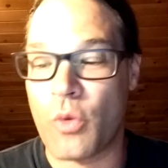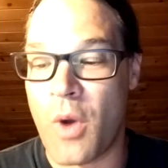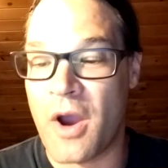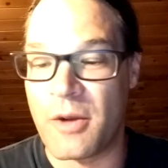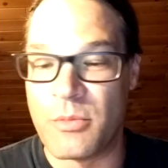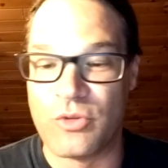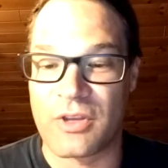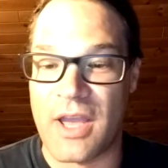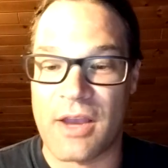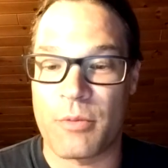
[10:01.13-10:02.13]
choir
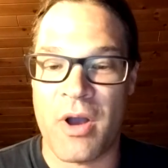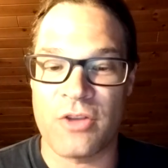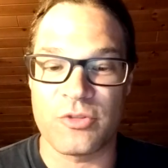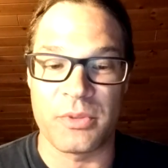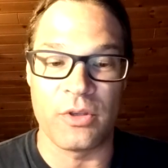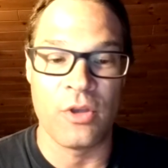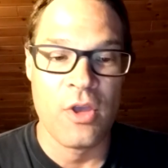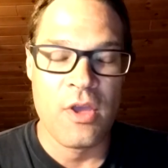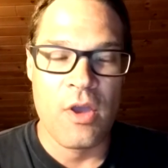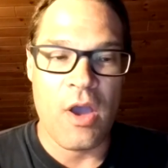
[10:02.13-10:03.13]
music I could possibly
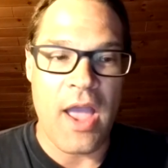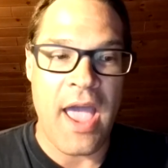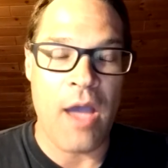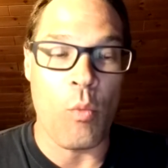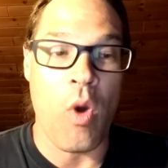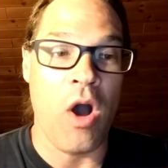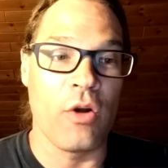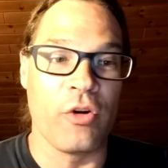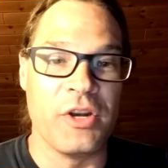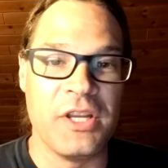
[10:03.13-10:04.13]

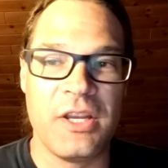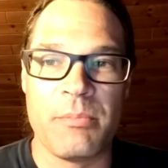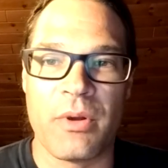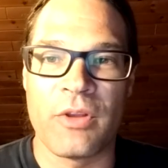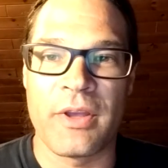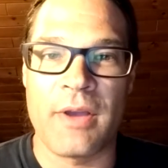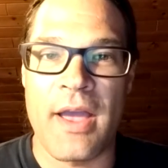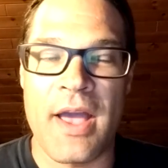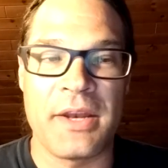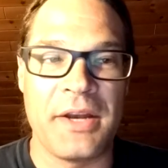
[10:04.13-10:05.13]
want or need, but like
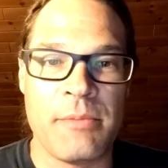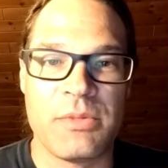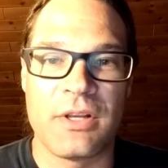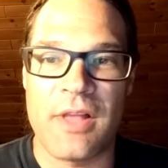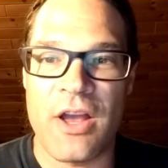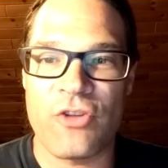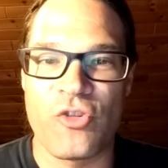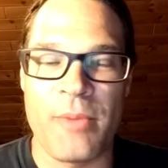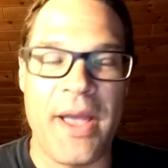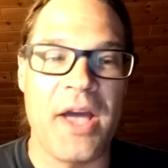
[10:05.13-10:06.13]
I had an empty
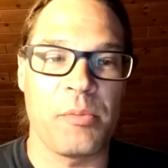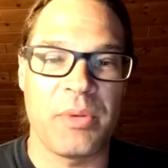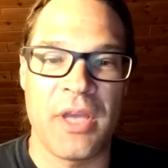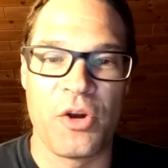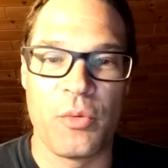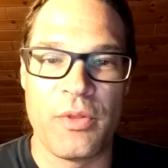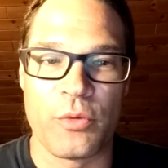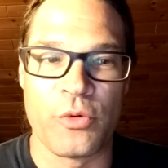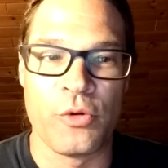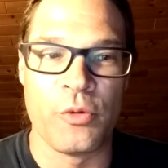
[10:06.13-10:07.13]
classroom, I had a piano in
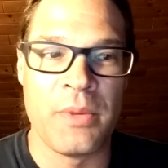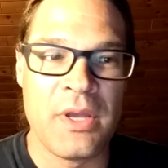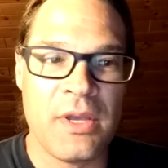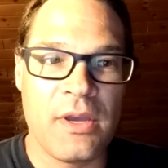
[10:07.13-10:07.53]
the room,